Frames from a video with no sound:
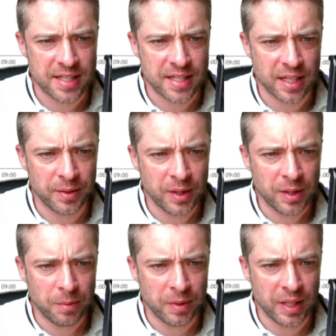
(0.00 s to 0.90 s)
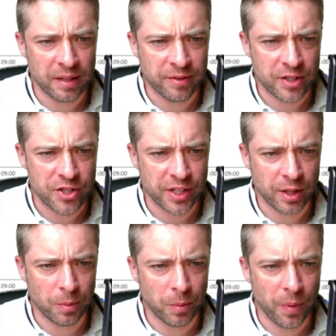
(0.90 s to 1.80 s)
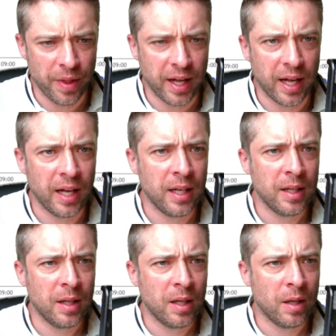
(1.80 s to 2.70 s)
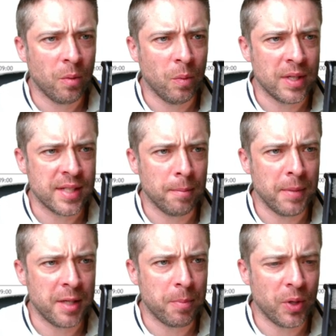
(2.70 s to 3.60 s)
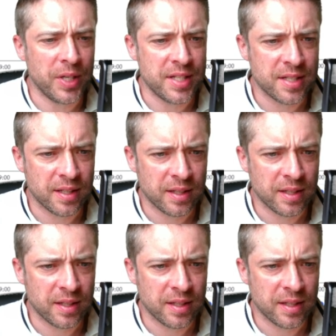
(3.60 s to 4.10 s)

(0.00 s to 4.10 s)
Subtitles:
So we have actually got one there. Where's our midpoint?